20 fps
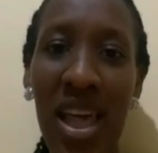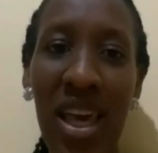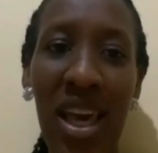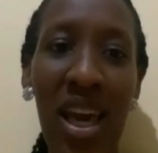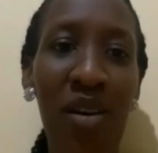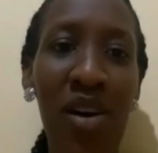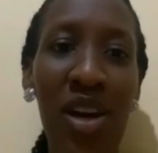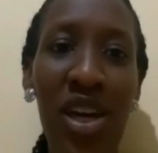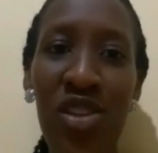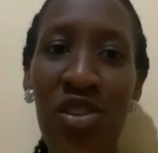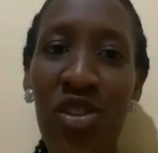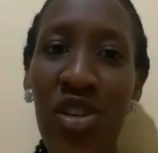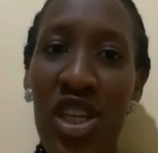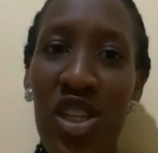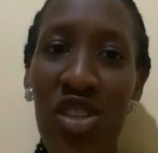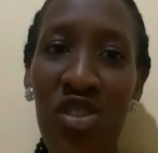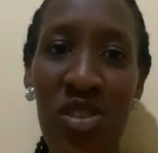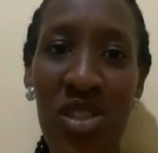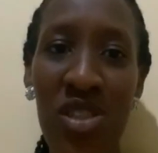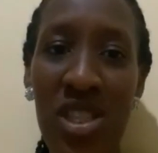like our
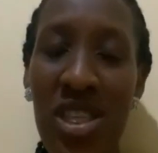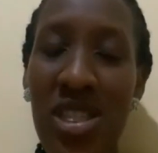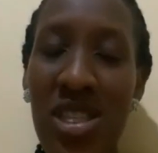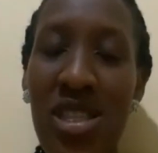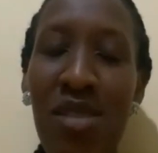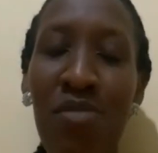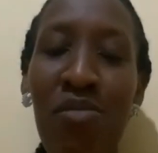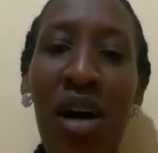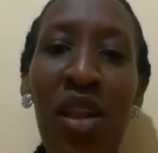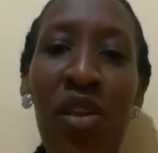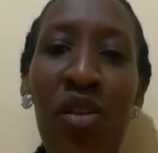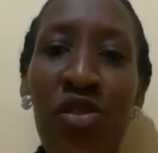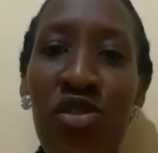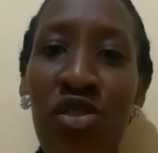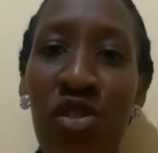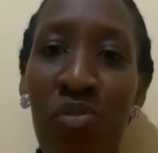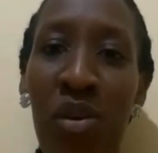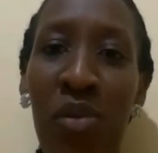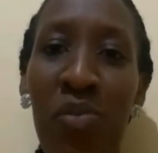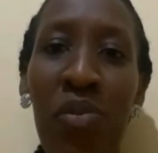education system. A lot
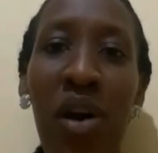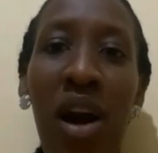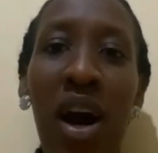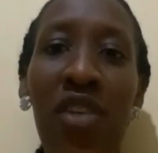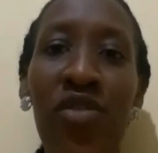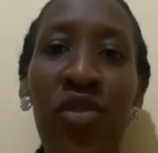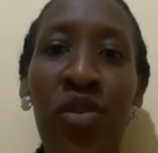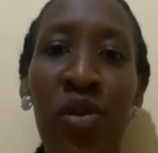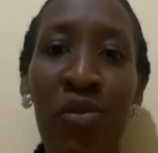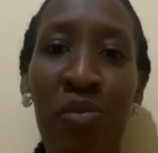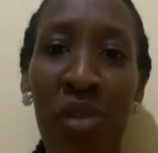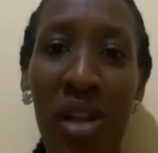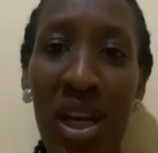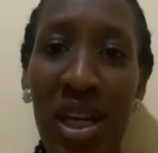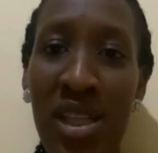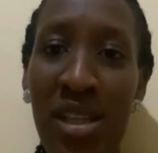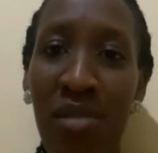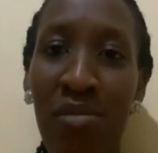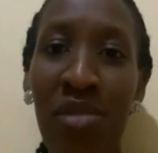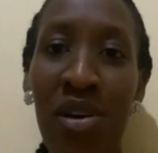of people have
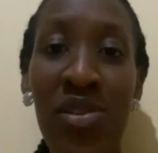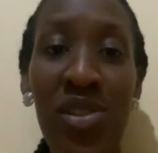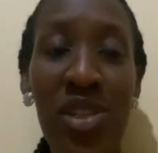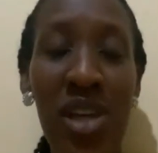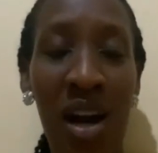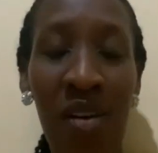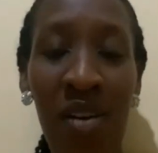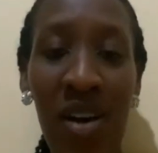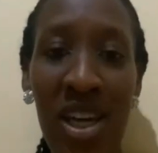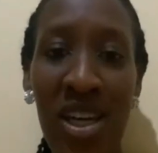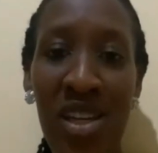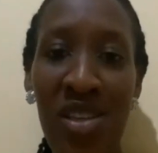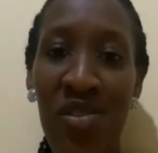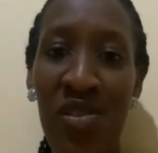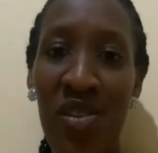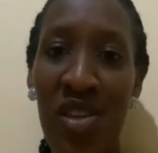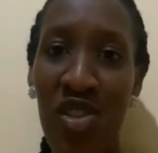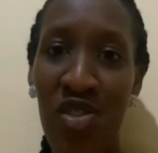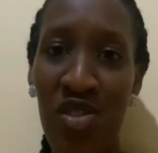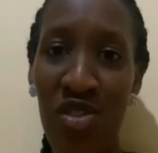complained about our
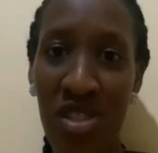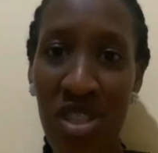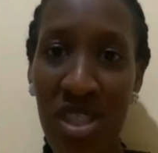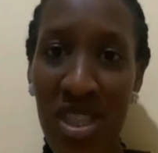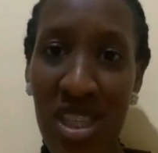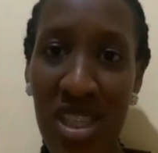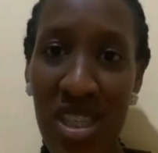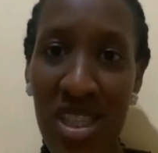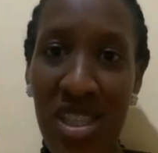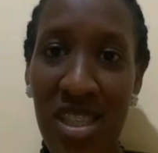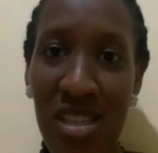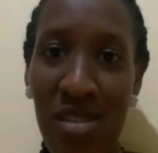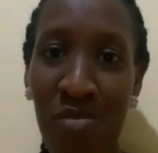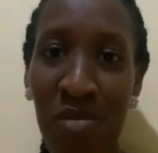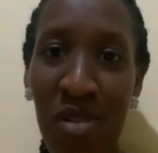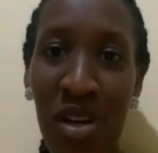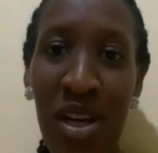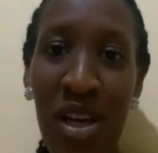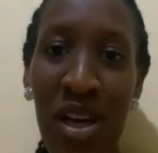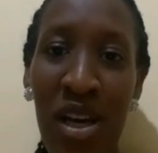education system.
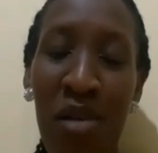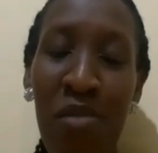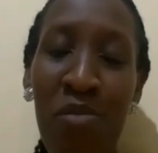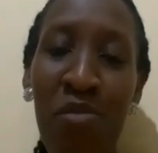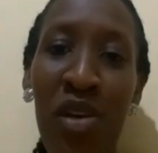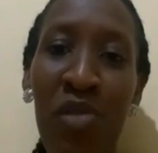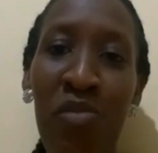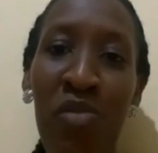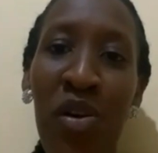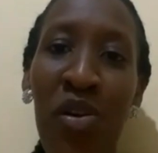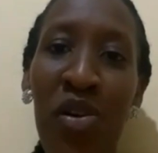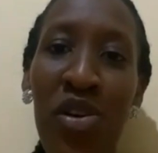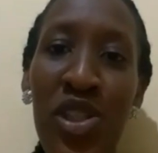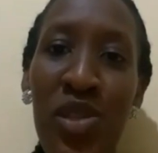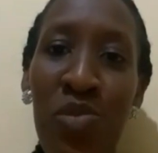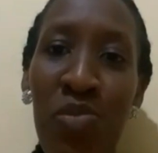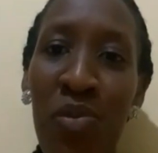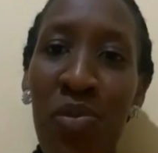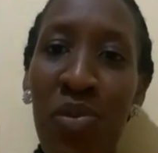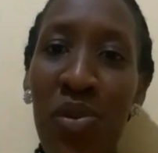But
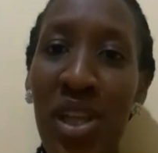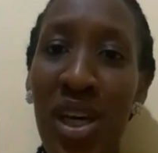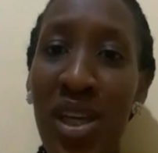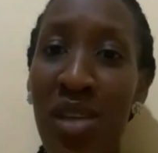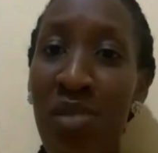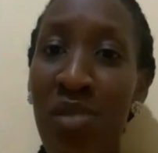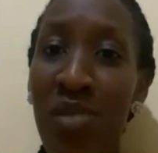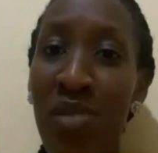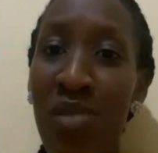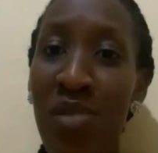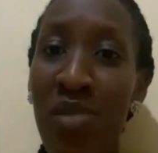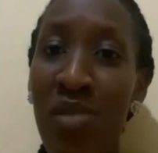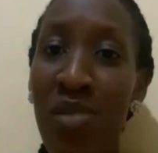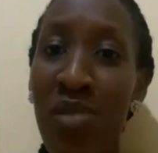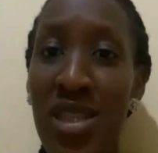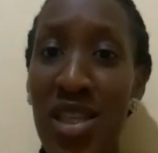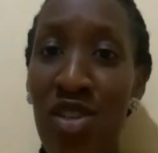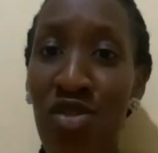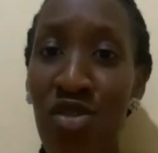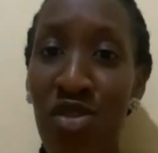because people that make
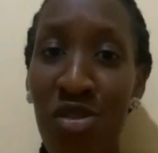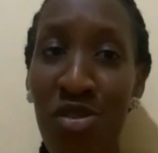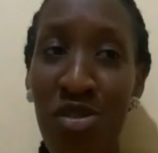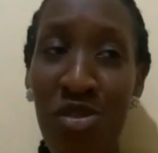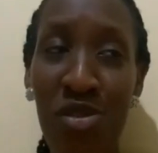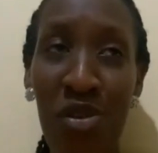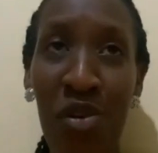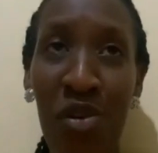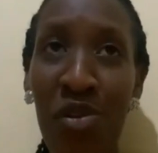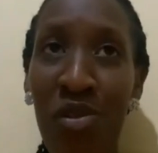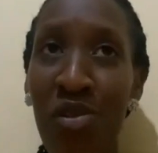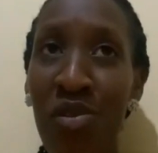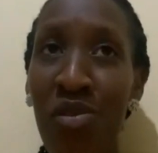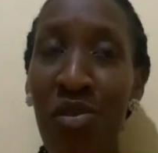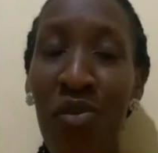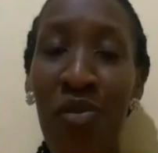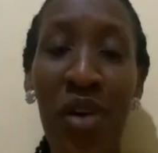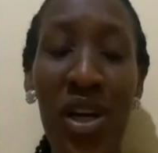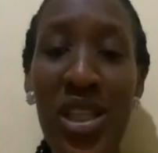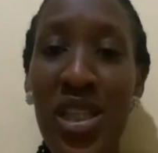decisions on
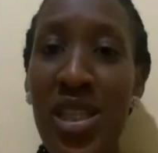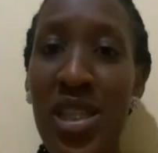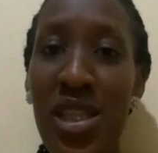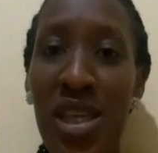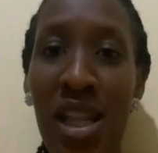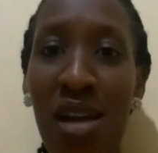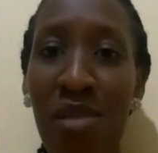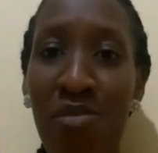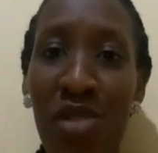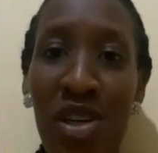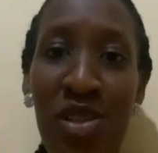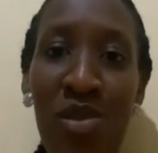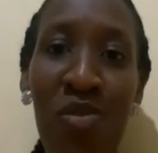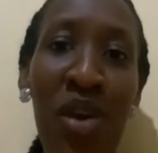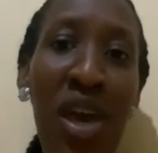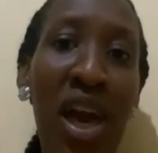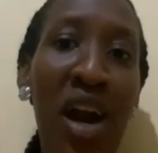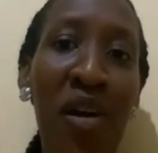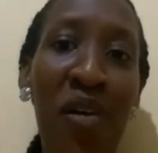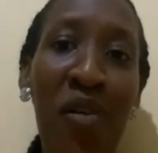what syllabus
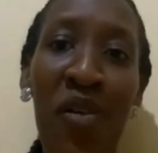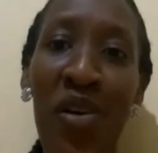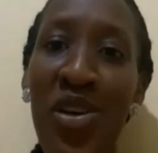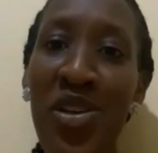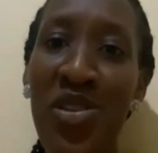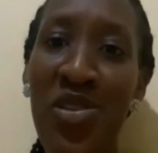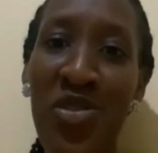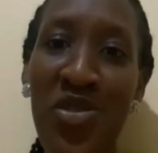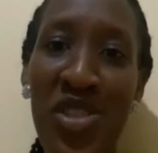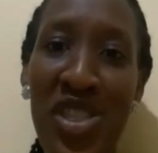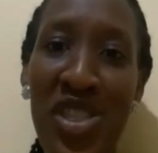we are going to